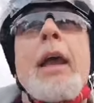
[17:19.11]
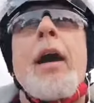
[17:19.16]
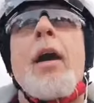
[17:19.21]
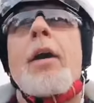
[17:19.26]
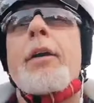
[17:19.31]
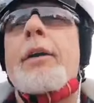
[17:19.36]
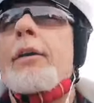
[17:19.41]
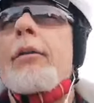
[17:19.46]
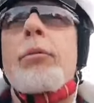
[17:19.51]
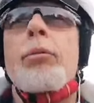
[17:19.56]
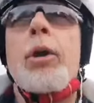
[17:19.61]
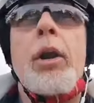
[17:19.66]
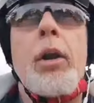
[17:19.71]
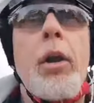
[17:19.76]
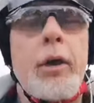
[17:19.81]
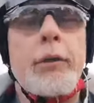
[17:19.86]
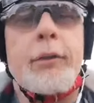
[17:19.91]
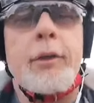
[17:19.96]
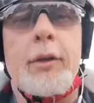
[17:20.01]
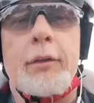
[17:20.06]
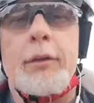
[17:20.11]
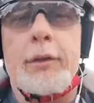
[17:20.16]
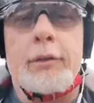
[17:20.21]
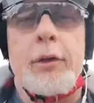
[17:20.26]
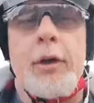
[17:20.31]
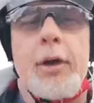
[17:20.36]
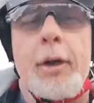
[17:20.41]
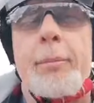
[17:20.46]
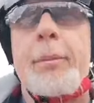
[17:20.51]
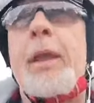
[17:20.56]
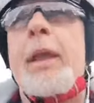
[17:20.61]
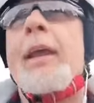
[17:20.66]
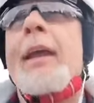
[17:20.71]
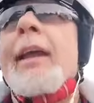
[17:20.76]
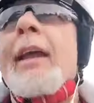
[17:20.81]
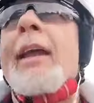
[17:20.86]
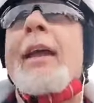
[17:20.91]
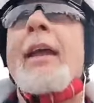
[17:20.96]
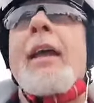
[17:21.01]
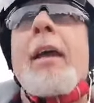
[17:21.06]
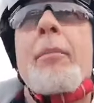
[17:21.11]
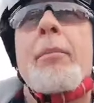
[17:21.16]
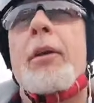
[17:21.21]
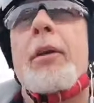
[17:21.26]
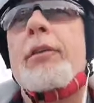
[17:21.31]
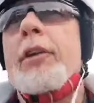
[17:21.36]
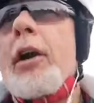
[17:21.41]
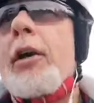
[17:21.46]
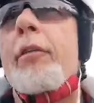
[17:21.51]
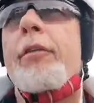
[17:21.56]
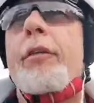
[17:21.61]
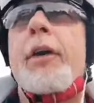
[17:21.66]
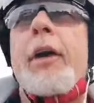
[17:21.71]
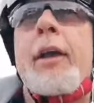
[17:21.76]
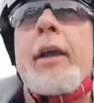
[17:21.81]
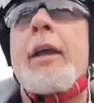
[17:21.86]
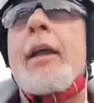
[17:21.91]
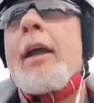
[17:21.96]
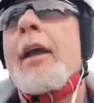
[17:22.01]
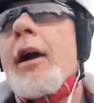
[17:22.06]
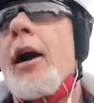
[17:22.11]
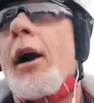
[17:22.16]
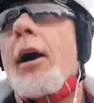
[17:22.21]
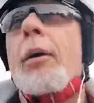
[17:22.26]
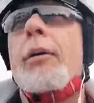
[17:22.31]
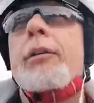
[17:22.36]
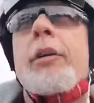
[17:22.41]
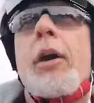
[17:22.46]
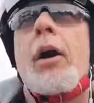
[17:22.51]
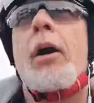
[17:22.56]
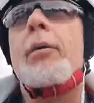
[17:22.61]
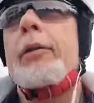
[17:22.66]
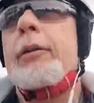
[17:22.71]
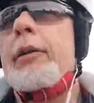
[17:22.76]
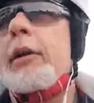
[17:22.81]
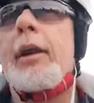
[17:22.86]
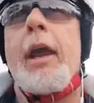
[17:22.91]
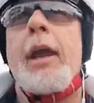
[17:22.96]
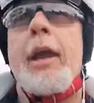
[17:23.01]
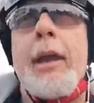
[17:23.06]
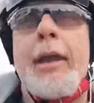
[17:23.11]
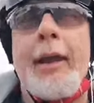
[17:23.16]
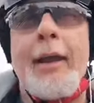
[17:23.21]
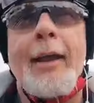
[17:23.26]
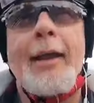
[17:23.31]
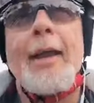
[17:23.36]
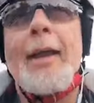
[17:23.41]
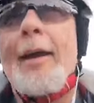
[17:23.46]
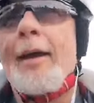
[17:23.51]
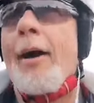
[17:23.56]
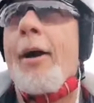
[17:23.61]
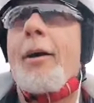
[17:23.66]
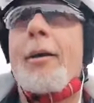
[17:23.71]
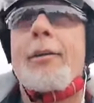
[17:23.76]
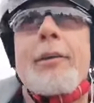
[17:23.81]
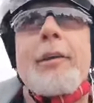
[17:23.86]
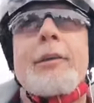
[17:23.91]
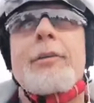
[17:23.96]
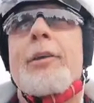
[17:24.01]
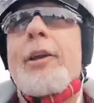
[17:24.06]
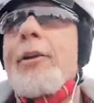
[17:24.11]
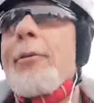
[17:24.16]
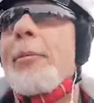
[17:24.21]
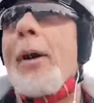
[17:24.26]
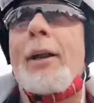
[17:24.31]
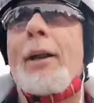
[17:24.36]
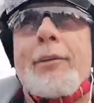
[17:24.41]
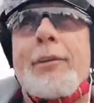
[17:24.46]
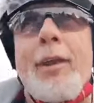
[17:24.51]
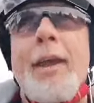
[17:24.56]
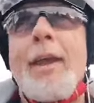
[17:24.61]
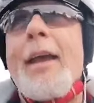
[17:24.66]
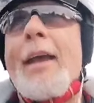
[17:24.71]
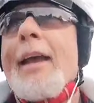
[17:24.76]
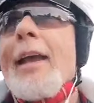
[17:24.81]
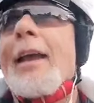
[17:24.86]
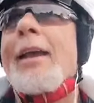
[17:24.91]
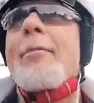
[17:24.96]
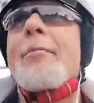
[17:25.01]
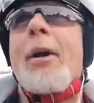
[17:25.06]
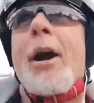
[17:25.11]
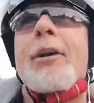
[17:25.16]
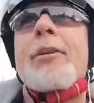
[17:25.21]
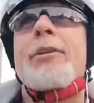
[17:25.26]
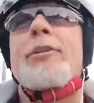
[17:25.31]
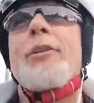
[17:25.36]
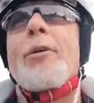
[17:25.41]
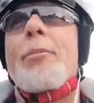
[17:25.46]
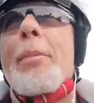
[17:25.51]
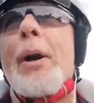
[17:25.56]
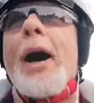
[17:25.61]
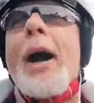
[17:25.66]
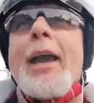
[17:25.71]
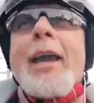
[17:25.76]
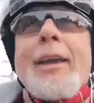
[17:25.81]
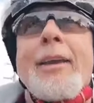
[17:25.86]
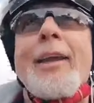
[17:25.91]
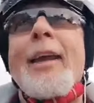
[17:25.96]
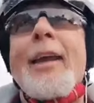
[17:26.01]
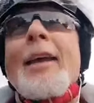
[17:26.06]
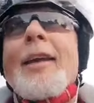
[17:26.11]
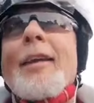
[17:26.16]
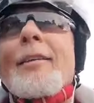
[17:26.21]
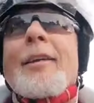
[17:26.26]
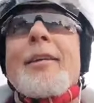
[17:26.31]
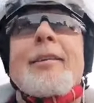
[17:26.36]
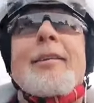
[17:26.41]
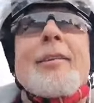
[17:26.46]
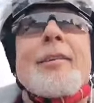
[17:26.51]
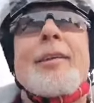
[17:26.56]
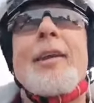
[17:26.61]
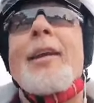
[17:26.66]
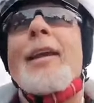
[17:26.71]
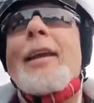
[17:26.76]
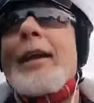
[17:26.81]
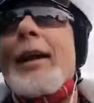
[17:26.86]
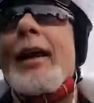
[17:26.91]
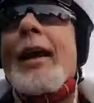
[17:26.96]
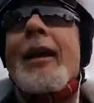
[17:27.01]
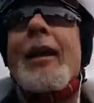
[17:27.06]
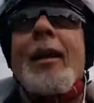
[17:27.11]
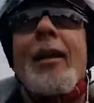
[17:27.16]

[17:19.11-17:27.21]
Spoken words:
I didn't realize it at the time myself. I was in I was in too much emotional pain to see